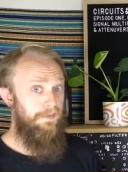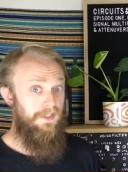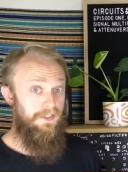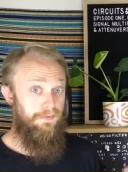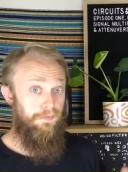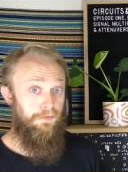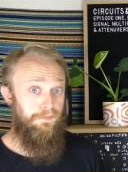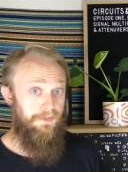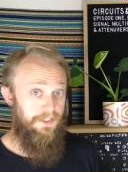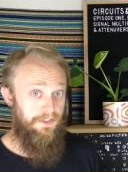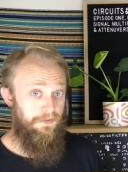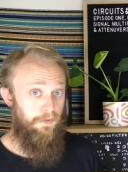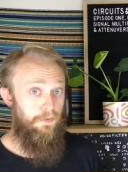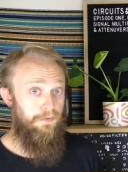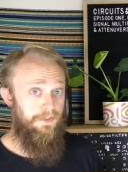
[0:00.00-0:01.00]
or maybe this room's
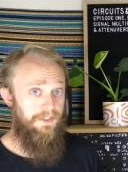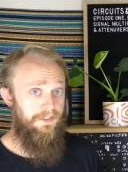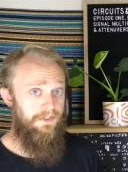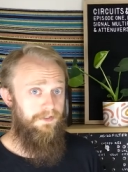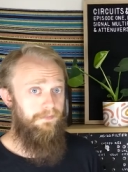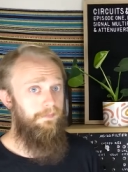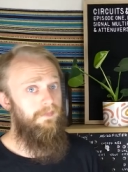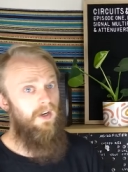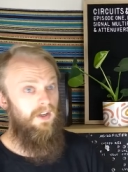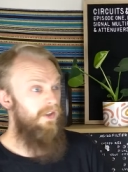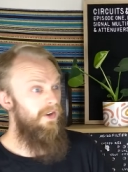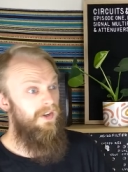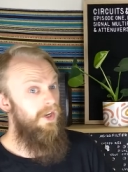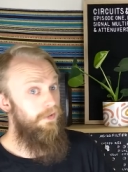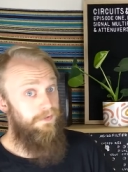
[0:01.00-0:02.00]
just haunted,
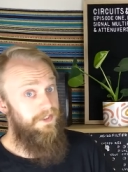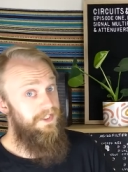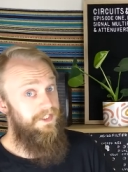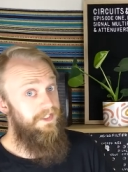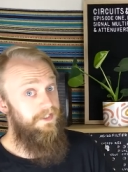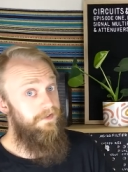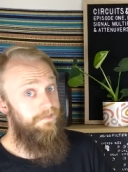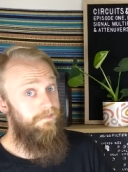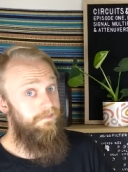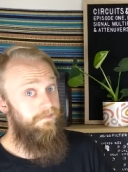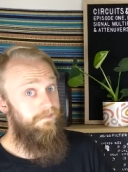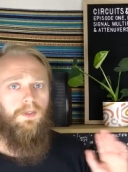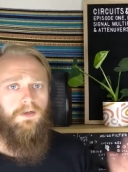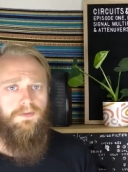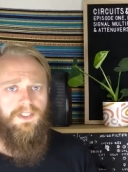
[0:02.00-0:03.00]
I got no idea.
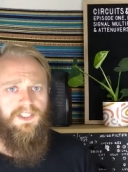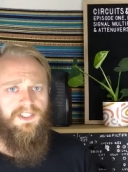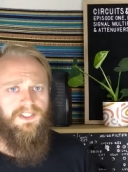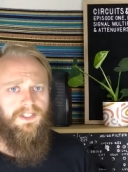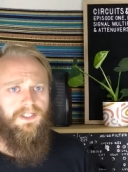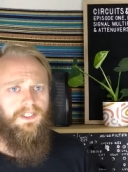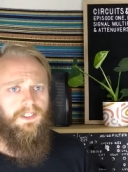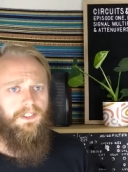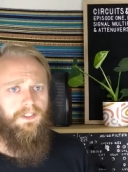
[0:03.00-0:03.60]
But I was just